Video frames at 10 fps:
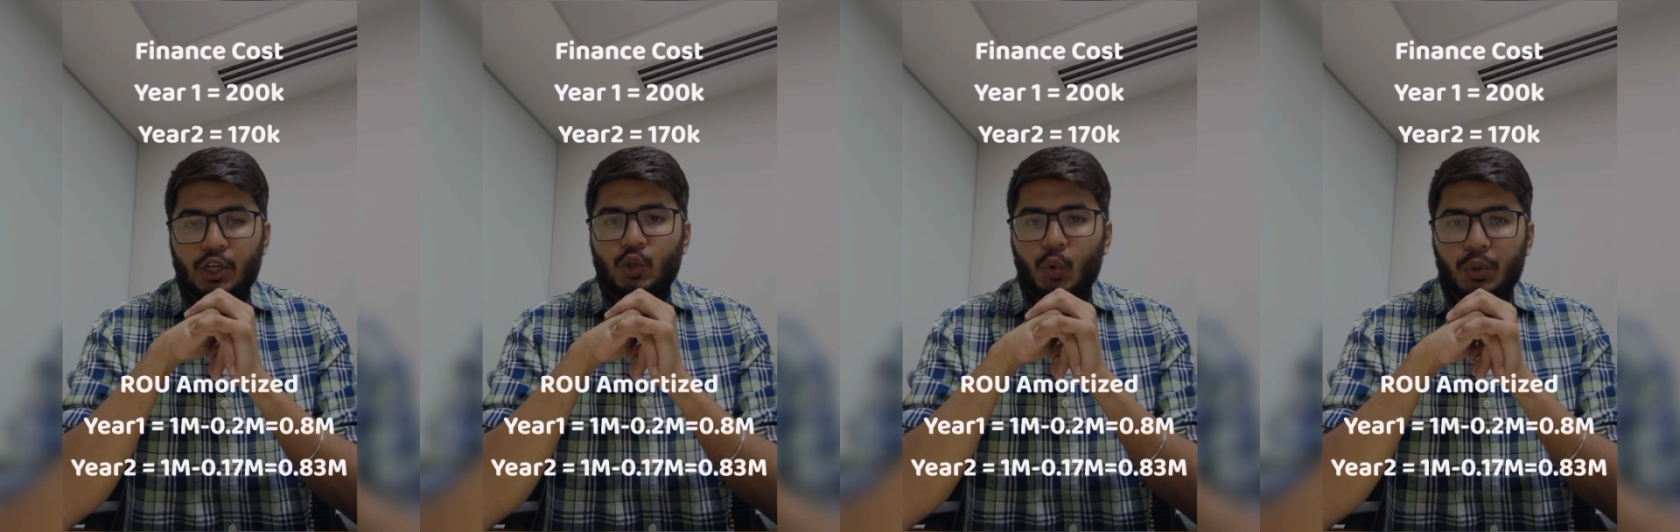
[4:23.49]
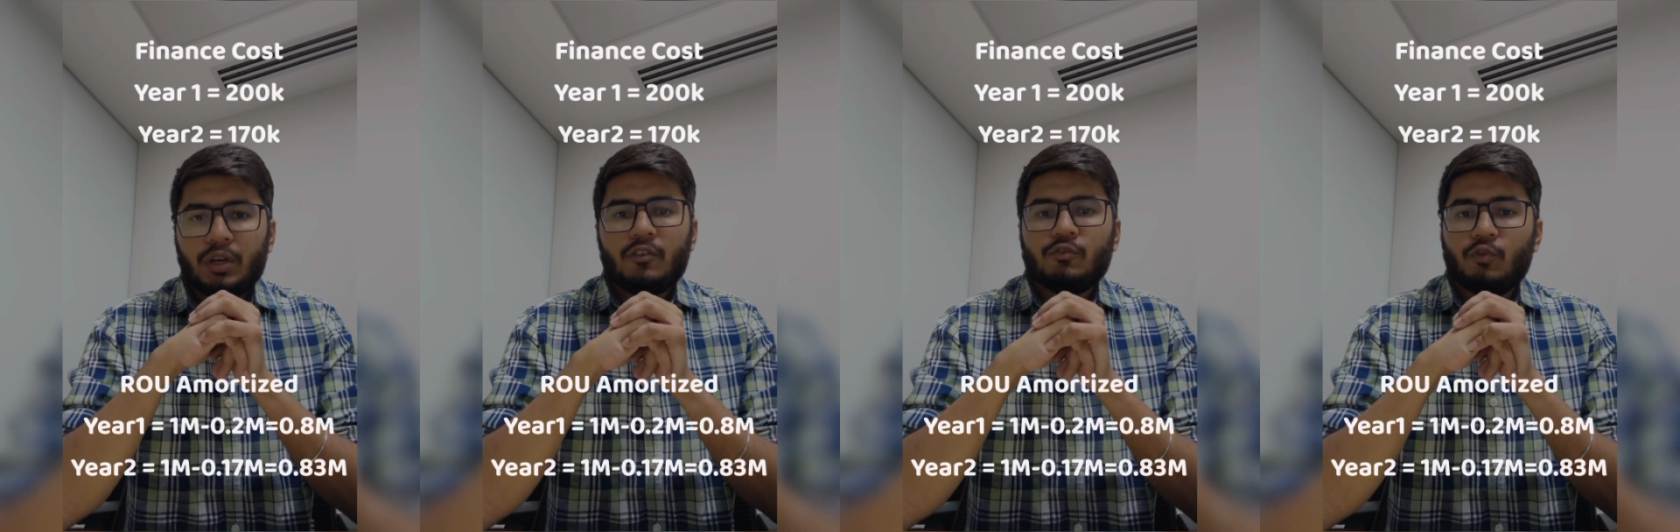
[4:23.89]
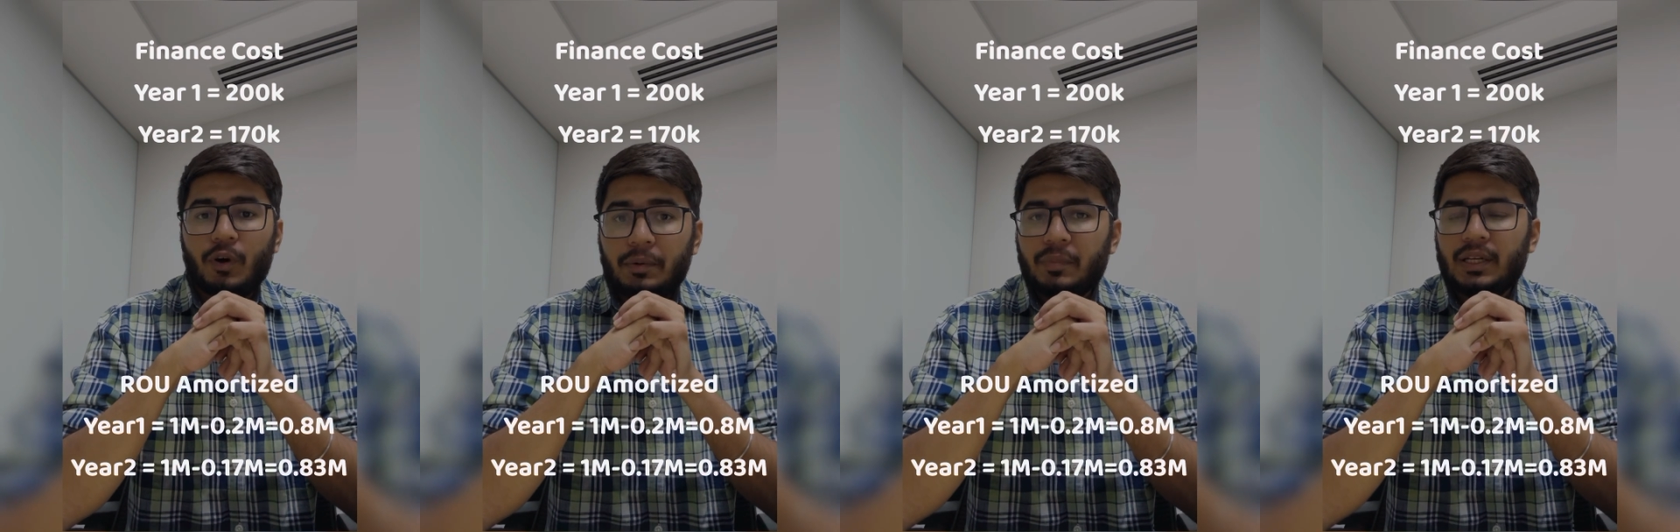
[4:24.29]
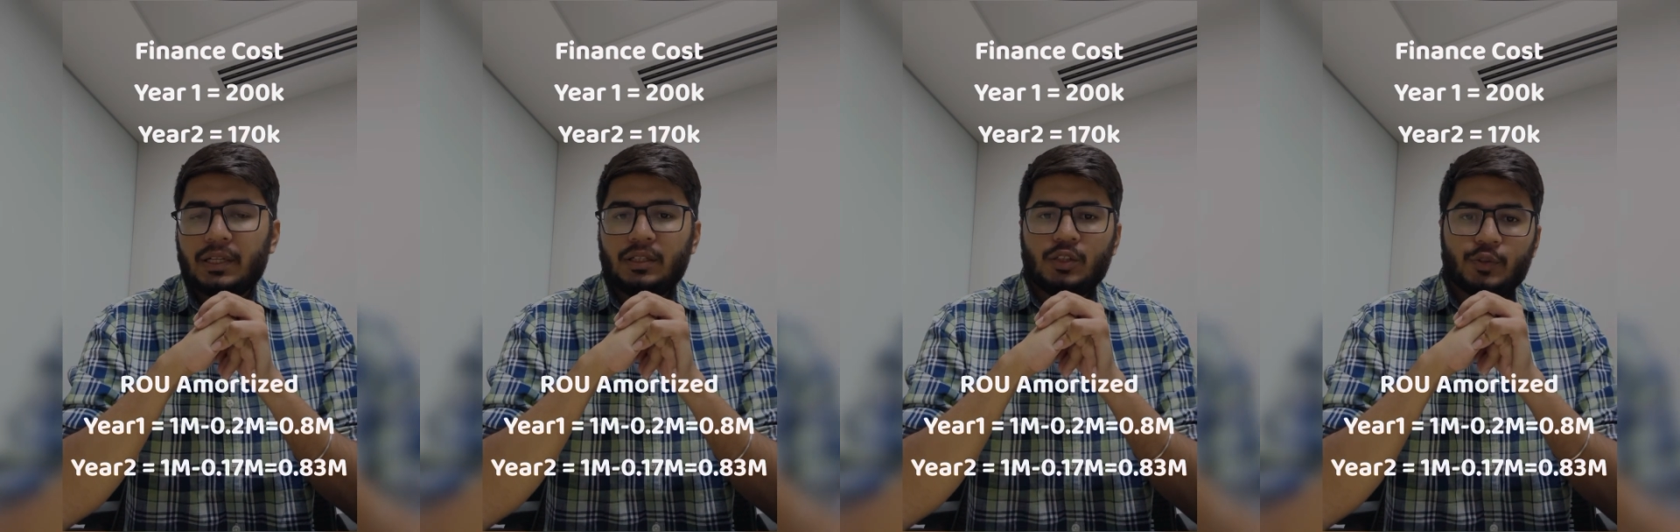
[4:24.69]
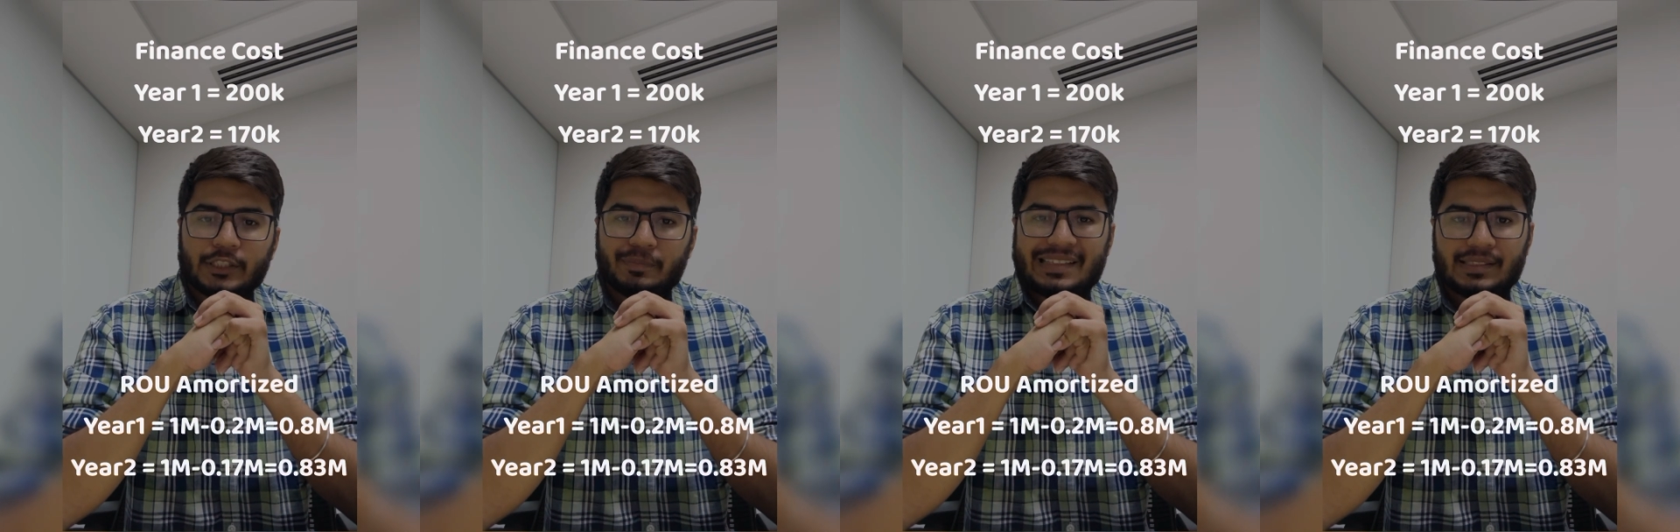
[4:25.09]
total of 1 million to
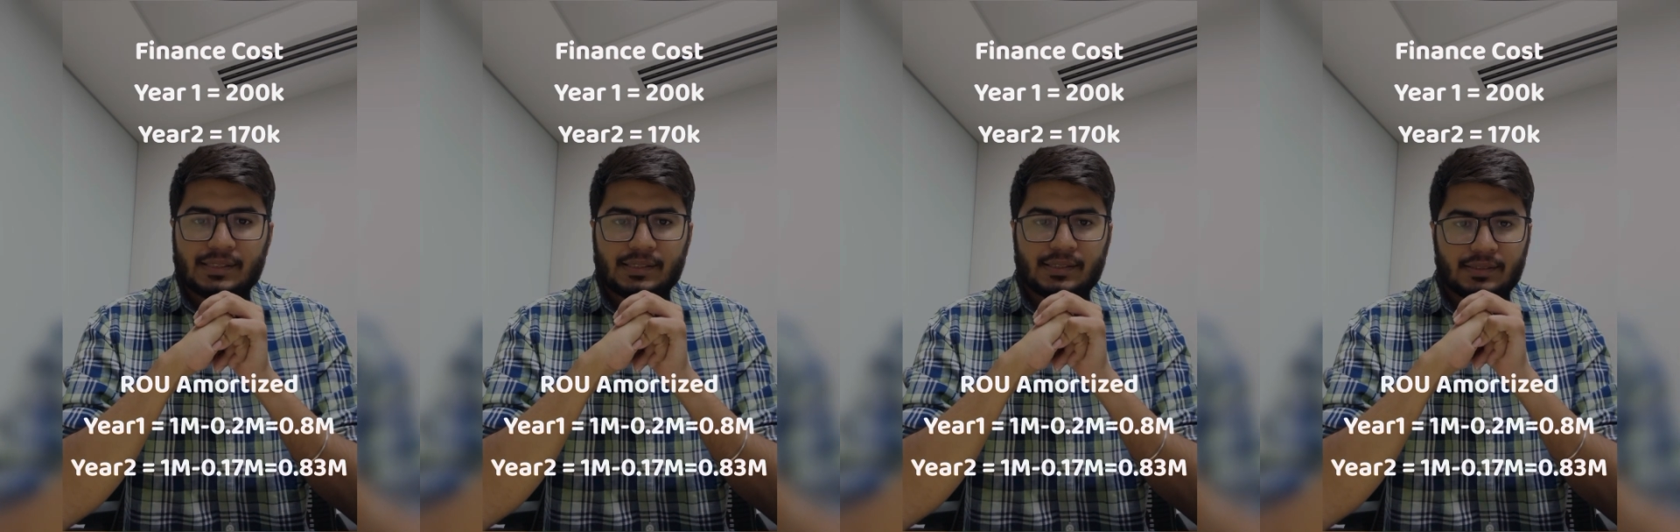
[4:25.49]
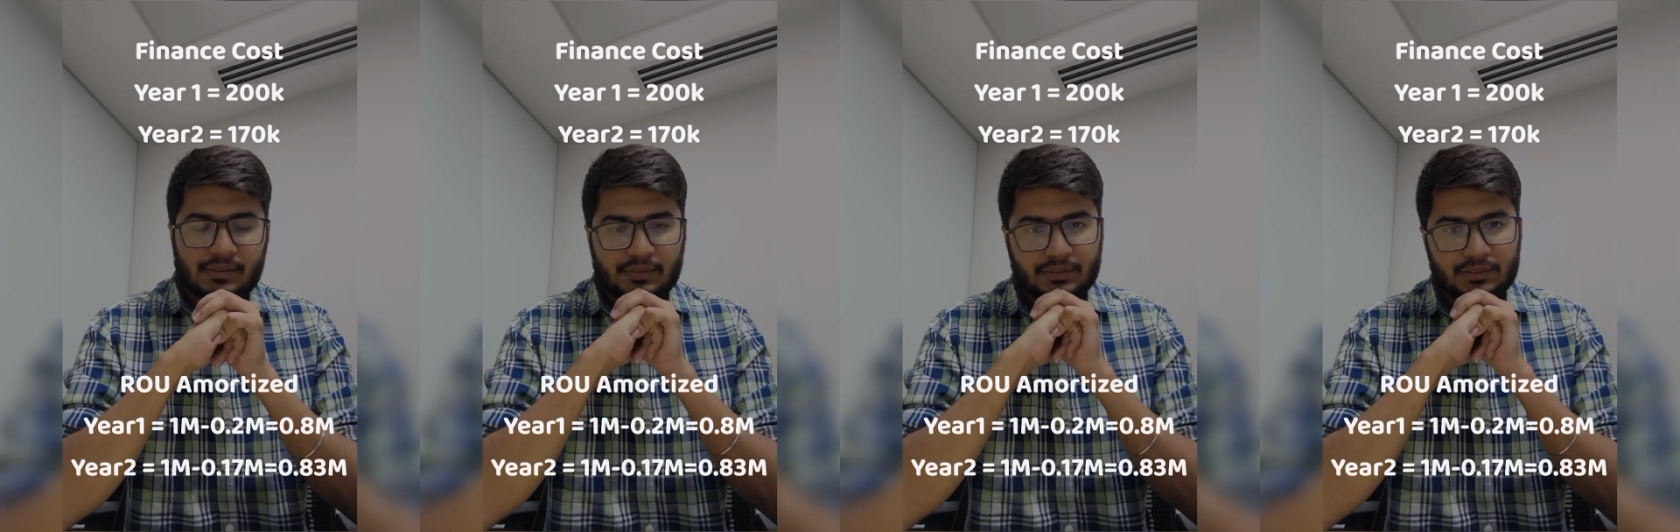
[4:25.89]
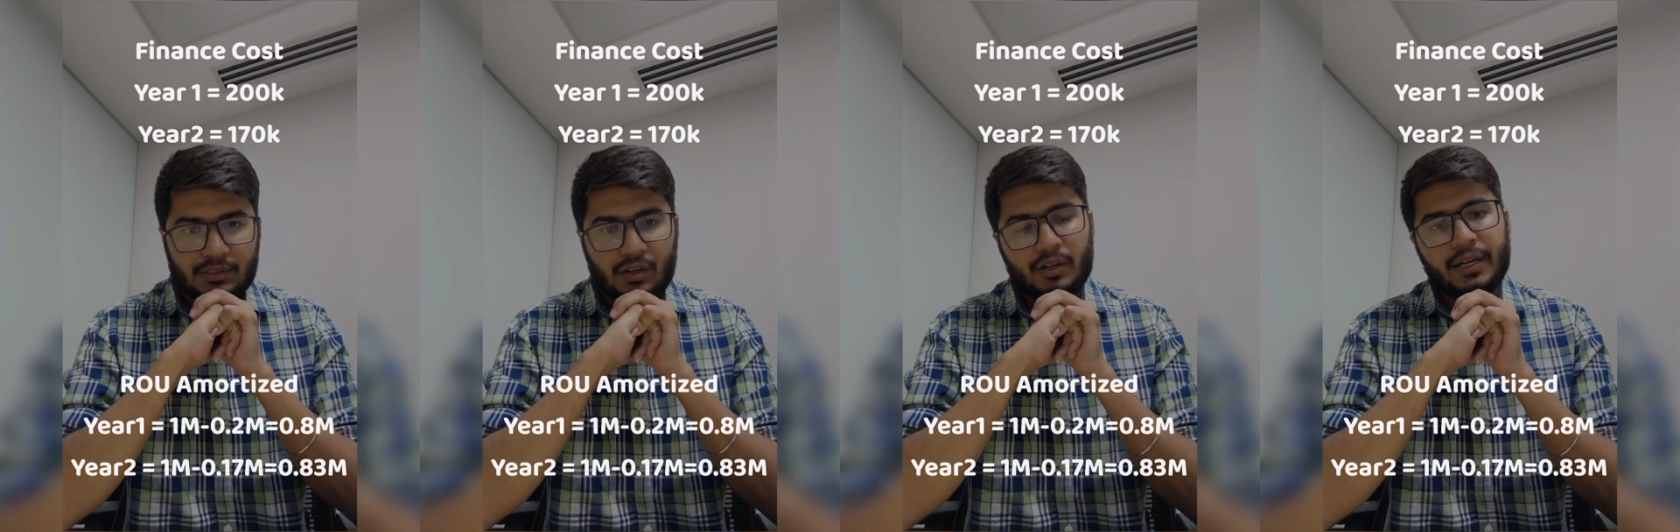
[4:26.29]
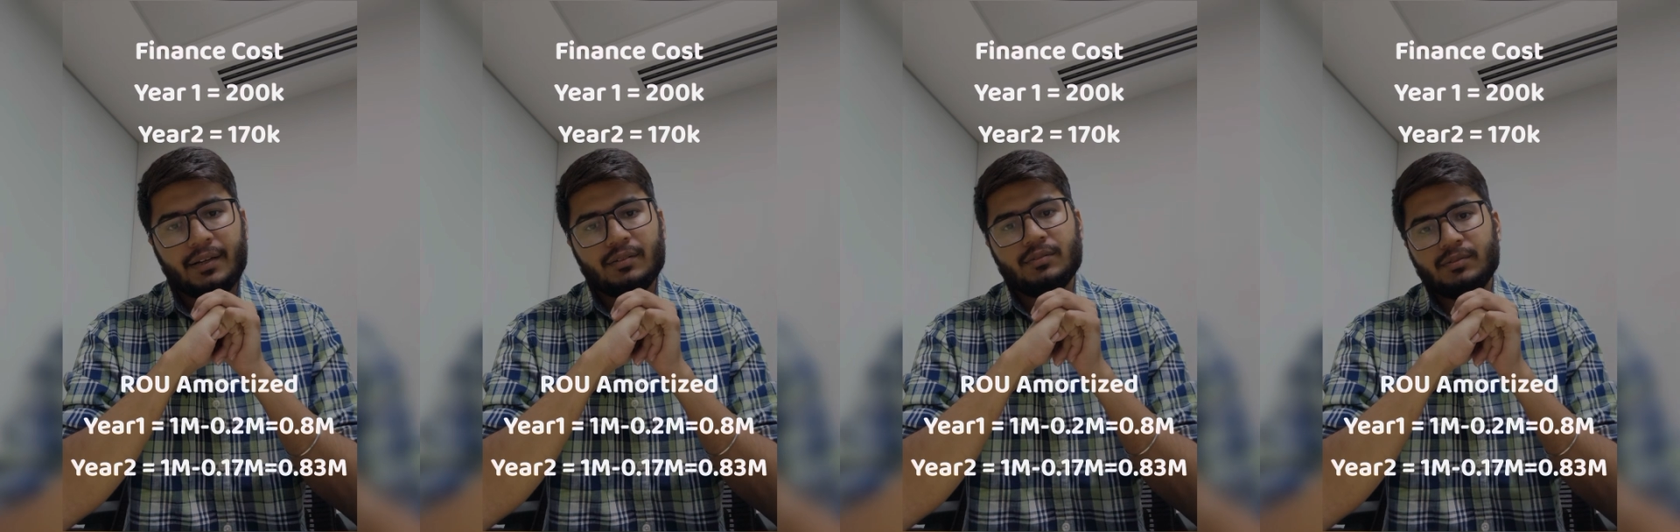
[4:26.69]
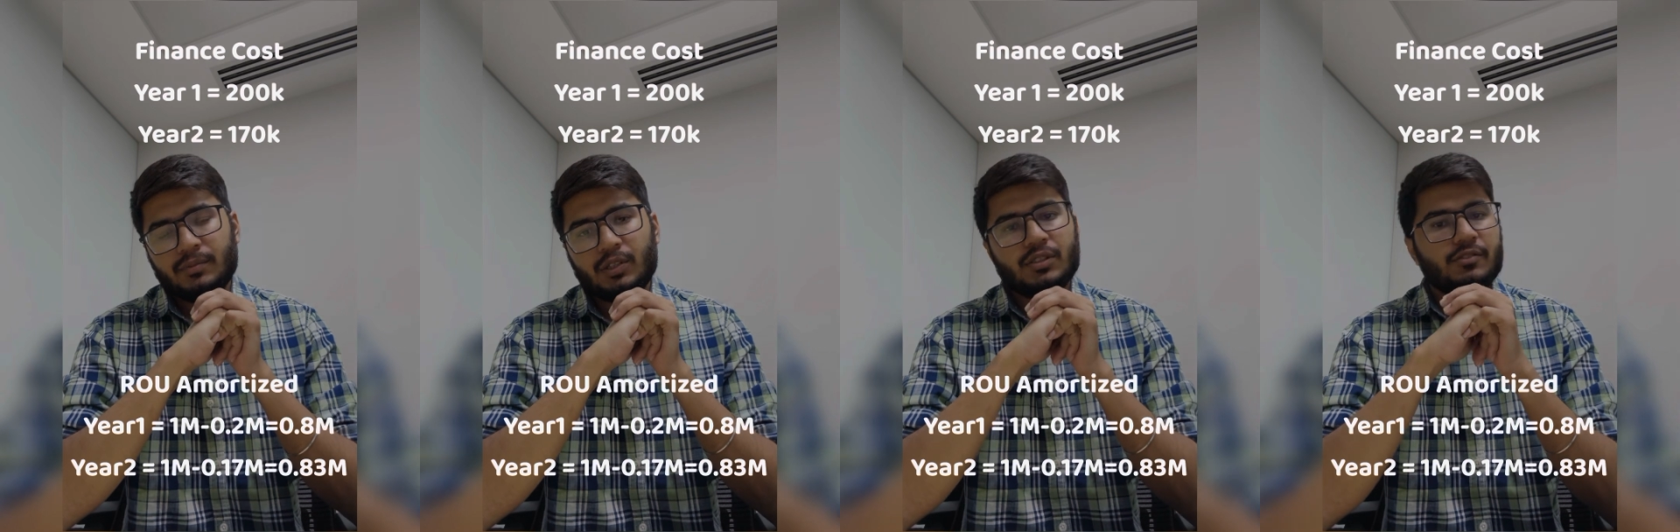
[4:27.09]
expenses. Alright,
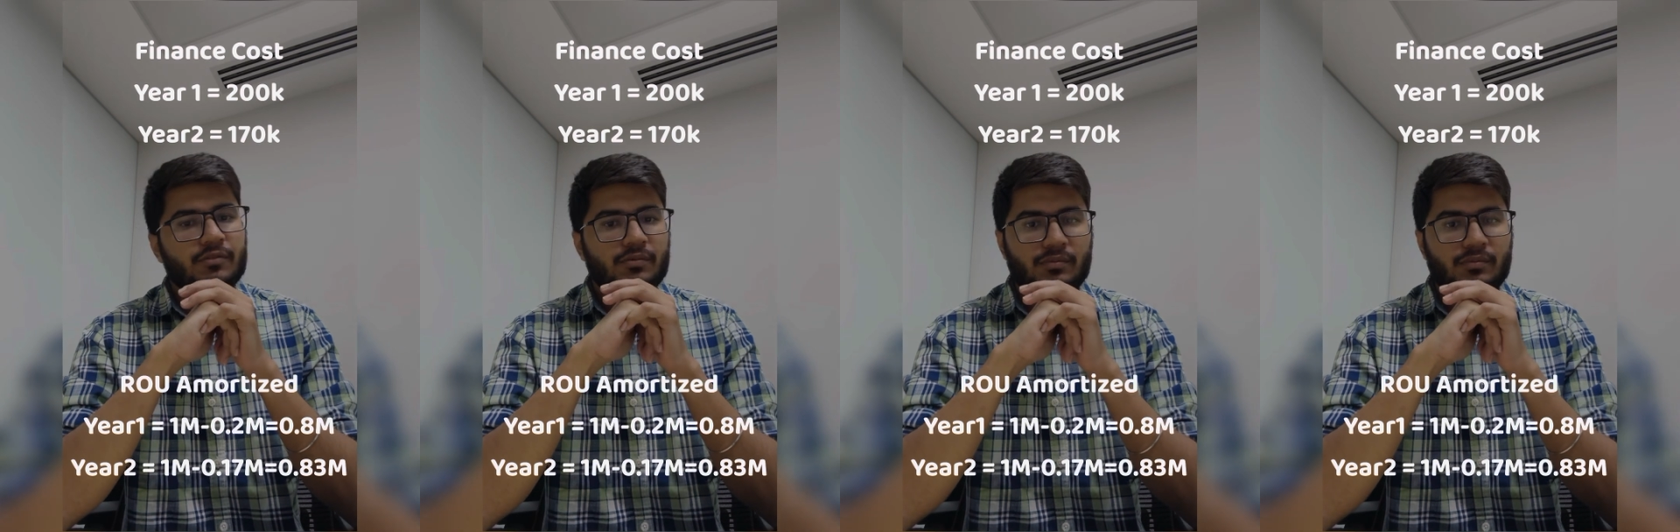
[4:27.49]
because